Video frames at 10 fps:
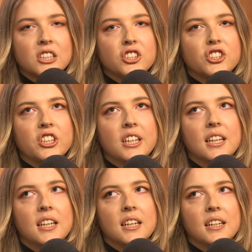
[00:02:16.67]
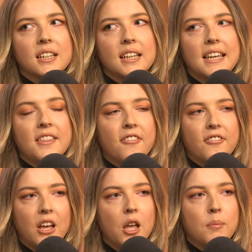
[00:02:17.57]
She, in the
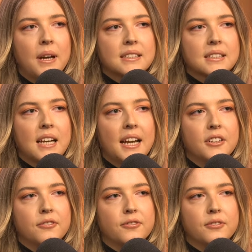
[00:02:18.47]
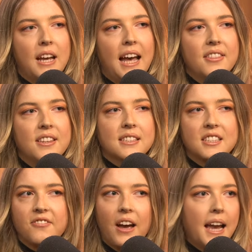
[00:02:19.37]
film, has kind of had this
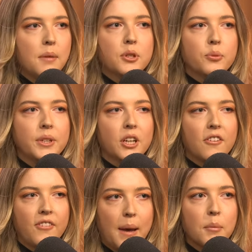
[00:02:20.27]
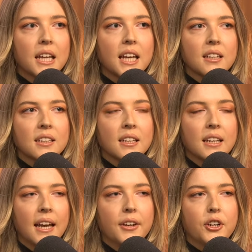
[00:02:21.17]
divide between her family,
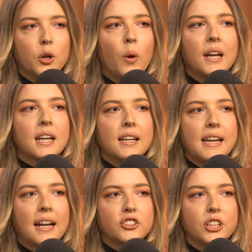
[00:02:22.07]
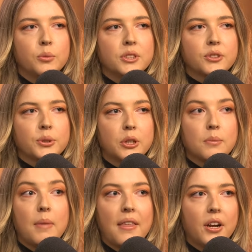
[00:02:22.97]
and her one connection was through her
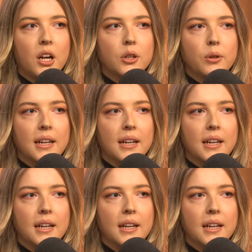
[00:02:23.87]
mother, who